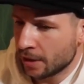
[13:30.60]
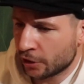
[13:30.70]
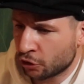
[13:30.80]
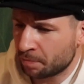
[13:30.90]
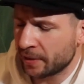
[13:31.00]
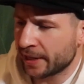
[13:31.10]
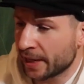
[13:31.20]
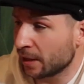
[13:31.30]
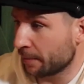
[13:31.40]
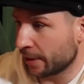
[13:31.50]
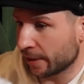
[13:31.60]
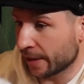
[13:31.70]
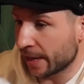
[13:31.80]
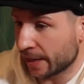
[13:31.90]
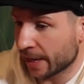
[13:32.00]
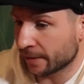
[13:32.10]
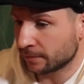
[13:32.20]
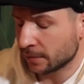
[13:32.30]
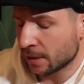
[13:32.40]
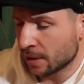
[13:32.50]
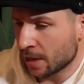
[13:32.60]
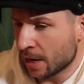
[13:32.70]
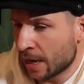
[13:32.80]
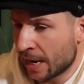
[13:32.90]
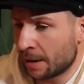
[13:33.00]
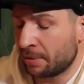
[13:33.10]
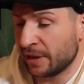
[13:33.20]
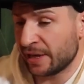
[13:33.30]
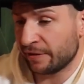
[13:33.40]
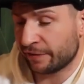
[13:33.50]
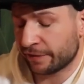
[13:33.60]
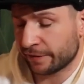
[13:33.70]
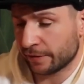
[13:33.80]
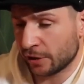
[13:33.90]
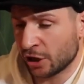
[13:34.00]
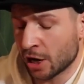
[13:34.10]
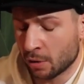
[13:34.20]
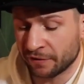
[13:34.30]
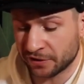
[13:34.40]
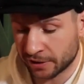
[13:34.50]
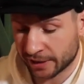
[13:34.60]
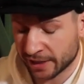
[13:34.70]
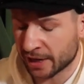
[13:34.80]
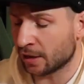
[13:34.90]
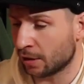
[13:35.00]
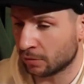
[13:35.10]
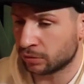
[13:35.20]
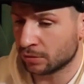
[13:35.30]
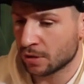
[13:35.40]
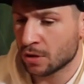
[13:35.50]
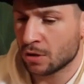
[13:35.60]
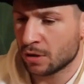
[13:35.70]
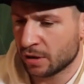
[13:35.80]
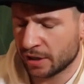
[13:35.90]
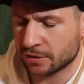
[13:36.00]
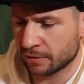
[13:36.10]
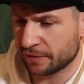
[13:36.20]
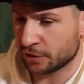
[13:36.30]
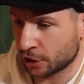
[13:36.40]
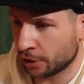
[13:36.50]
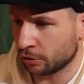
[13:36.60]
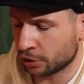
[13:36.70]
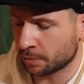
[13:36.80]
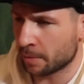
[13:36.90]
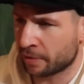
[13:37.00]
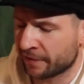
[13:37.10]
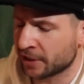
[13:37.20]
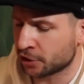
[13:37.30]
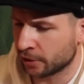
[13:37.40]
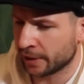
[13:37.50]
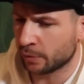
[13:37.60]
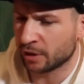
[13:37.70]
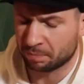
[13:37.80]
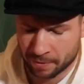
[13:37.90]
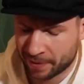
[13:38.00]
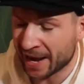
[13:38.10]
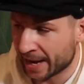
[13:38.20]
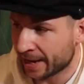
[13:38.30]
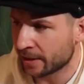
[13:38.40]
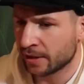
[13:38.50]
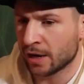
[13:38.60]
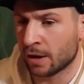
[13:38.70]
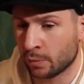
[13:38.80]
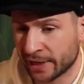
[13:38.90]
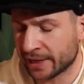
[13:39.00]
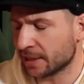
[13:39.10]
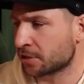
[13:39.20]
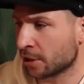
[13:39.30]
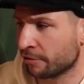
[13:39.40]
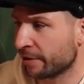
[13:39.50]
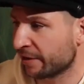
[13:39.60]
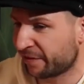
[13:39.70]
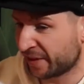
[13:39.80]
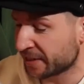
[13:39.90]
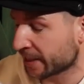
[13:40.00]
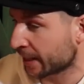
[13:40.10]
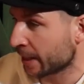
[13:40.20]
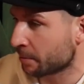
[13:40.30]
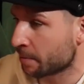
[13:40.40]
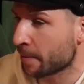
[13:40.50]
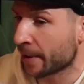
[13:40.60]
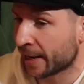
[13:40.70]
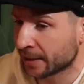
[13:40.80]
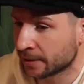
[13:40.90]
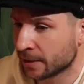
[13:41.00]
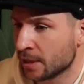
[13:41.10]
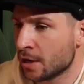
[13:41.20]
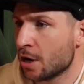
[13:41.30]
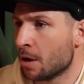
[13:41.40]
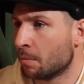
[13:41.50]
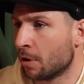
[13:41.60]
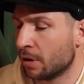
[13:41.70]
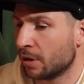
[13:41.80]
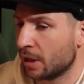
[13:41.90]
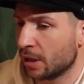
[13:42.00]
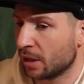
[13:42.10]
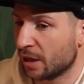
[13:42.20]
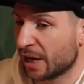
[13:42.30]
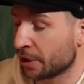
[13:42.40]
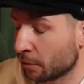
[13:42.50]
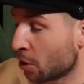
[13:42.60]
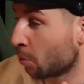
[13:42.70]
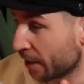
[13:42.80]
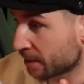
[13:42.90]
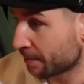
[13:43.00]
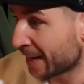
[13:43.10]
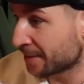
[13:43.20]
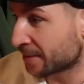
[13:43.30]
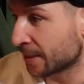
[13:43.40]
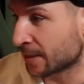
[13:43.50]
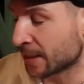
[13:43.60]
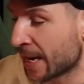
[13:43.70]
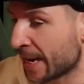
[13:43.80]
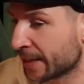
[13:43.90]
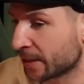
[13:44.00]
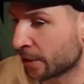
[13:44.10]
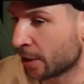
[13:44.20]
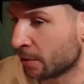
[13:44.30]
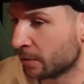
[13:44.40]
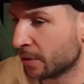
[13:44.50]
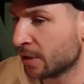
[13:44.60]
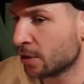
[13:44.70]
There could be an element of that, yeah. I believe, you know, obviously Canelo is obviously an ultimate professional. He will prepare, and when he gets to the ring physically he'll be prepared, but I don't know what his mindset's like. You know,